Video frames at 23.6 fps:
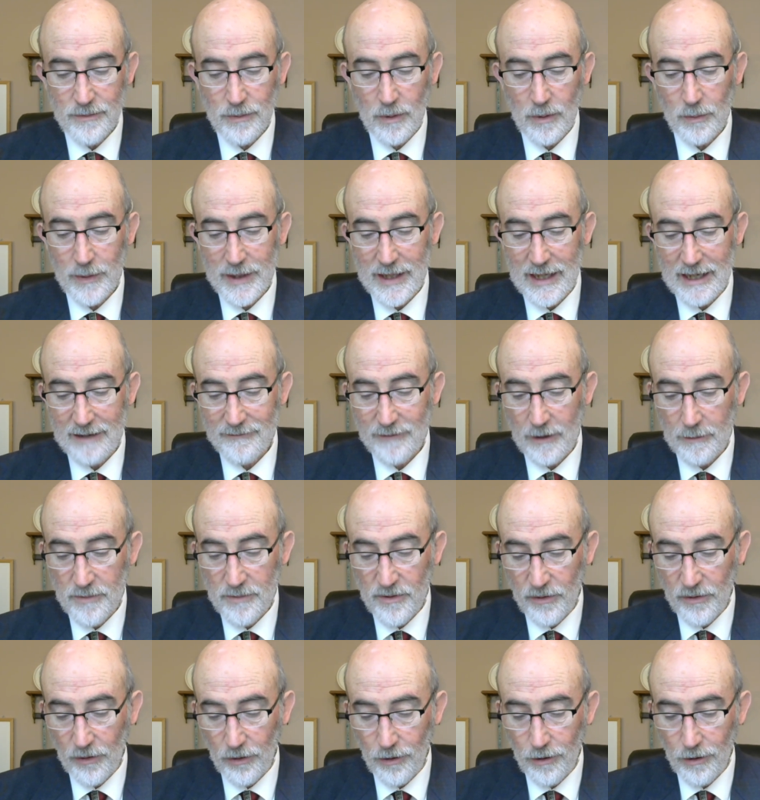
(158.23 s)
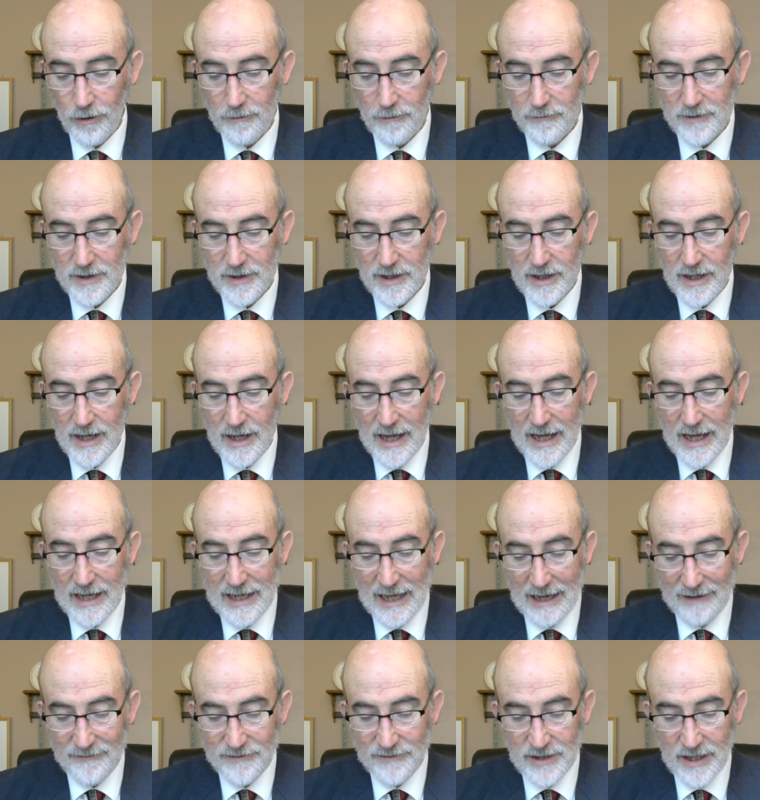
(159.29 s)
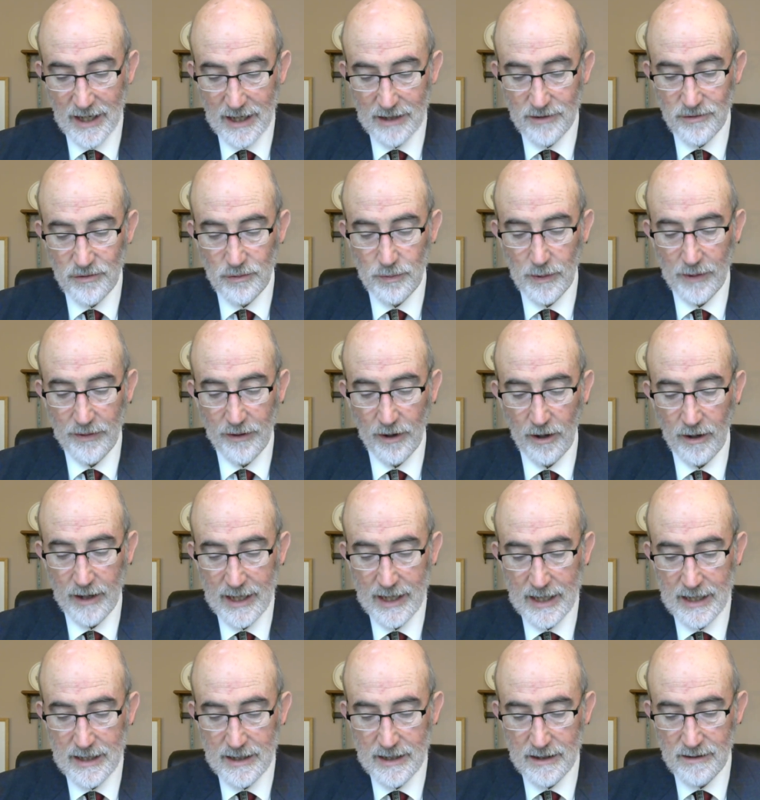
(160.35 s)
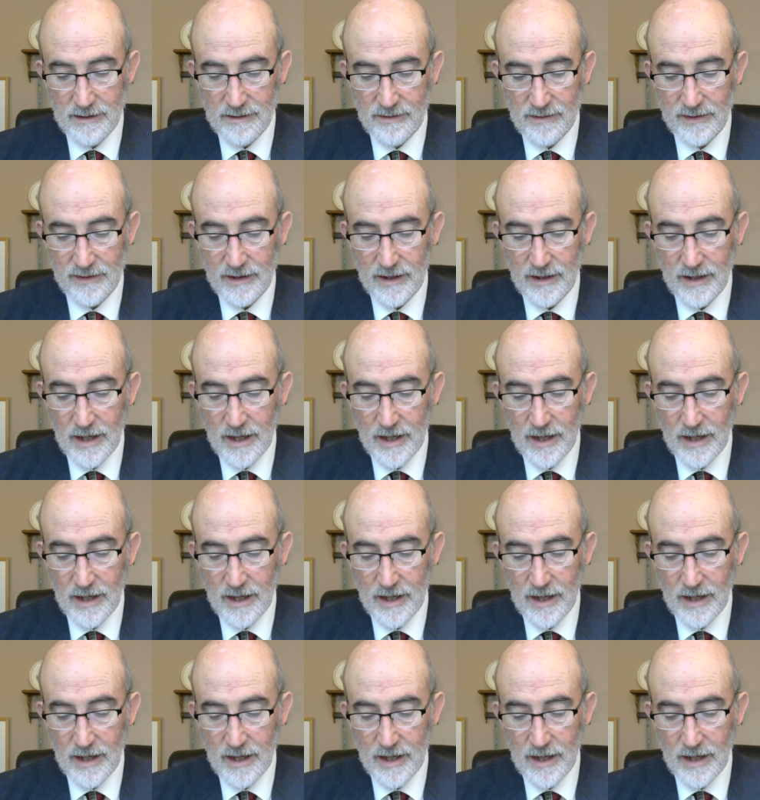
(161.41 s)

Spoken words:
what we have observed and have touched with our hands,